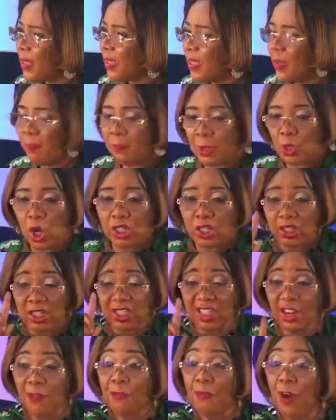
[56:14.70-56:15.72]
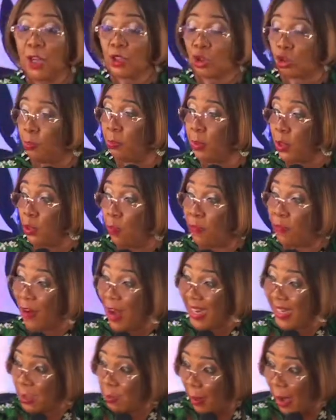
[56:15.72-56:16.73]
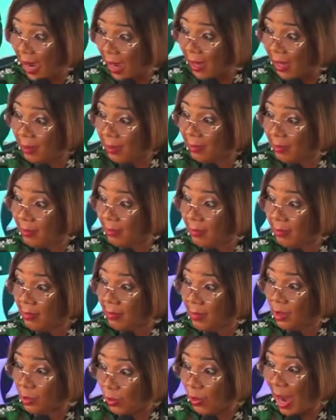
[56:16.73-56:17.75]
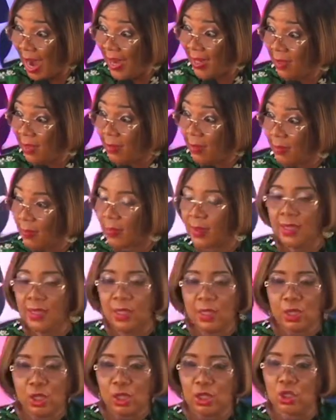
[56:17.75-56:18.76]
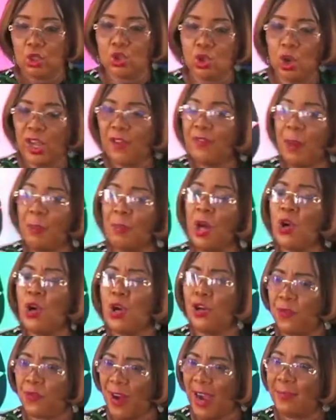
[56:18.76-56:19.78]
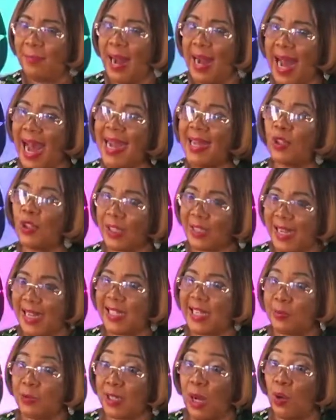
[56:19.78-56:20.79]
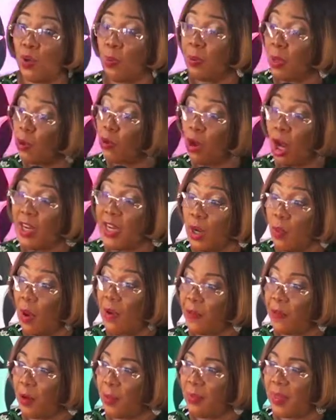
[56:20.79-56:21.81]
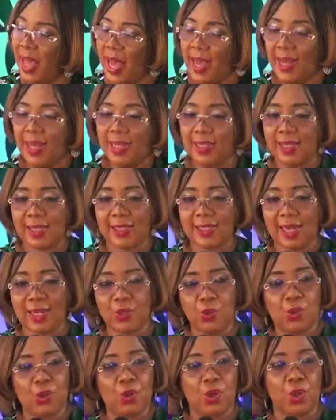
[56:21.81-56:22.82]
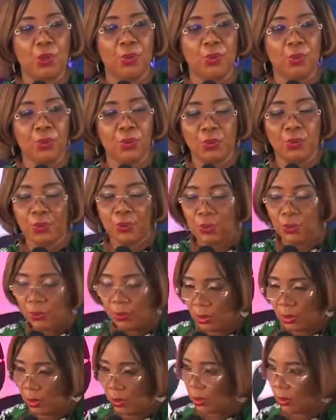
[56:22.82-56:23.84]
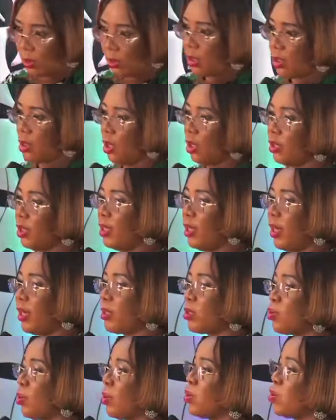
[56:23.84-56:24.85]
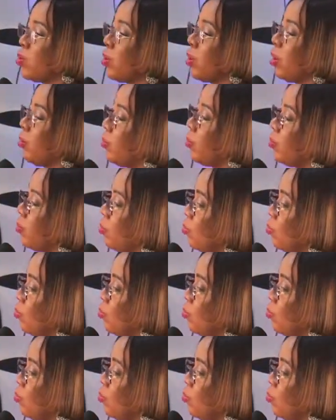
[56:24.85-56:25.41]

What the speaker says: Because the default should be you fight back. Right? So if I'm not going to fight back, I thought exceptional would be run away from there. They said, don't run, no. Turn the next one to him.